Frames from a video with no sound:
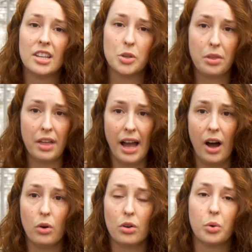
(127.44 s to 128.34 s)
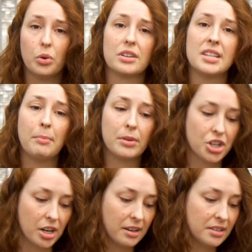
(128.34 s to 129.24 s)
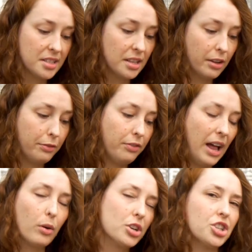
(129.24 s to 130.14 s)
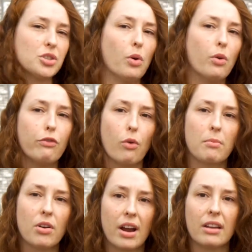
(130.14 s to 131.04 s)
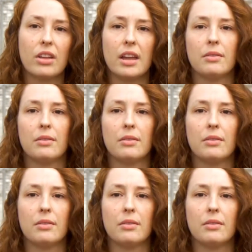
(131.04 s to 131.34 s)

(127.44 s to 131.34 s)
So without cooler temperatures, the flowers just won't form correctly.